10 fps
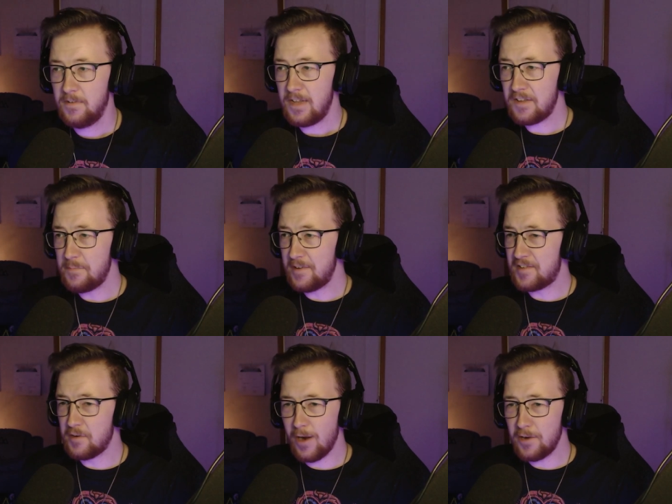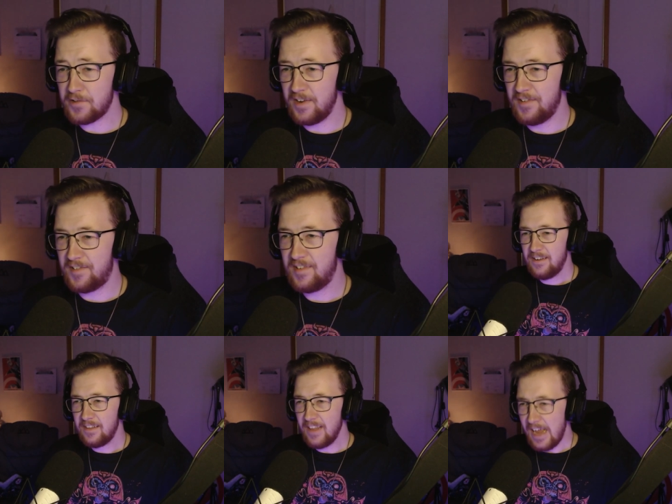That's Mr. Rogers,
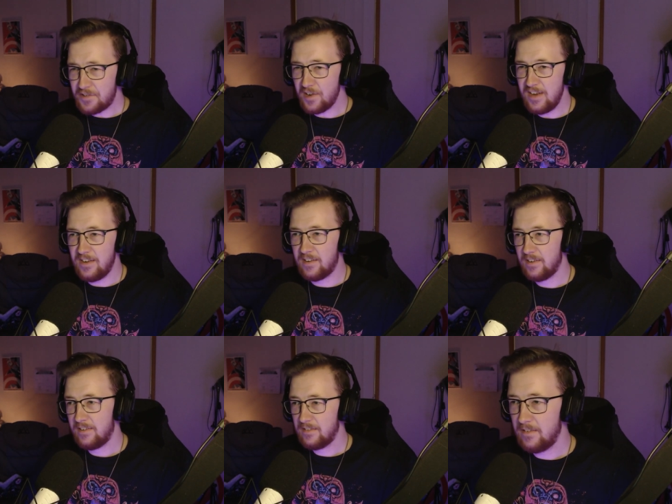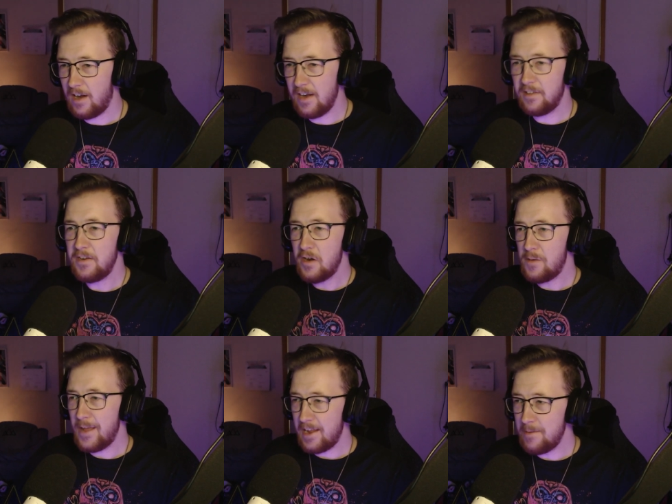legend. I only know
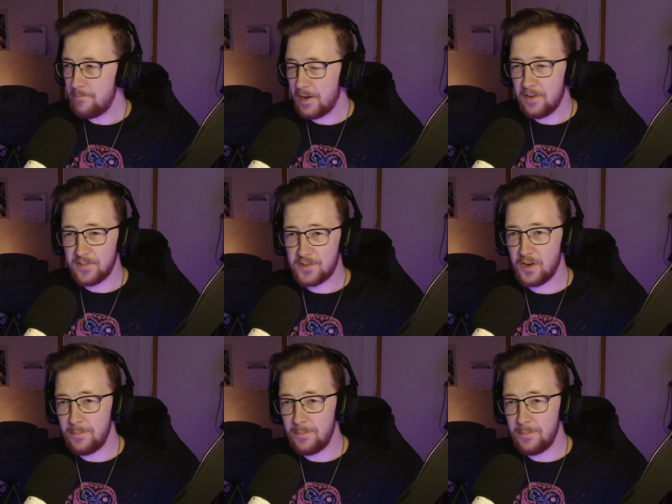about him because of Tom